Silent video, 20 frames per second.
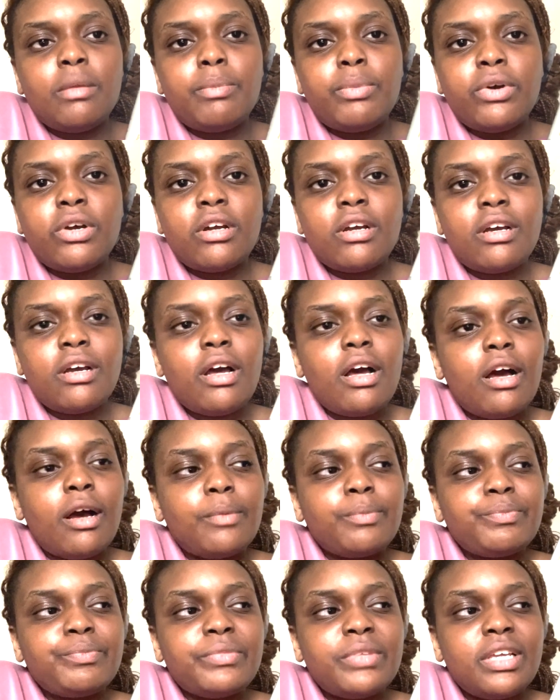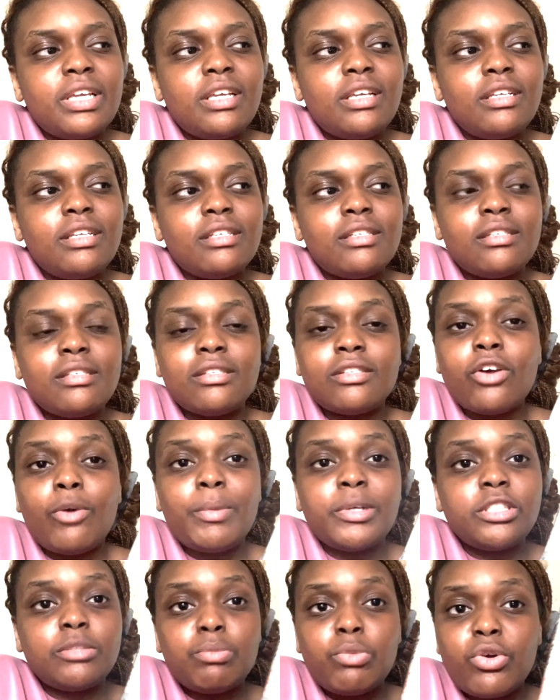in the book, he's
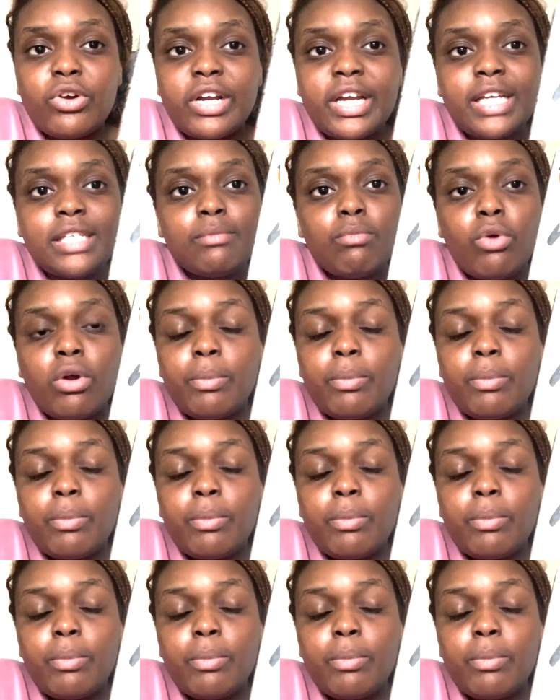so much more.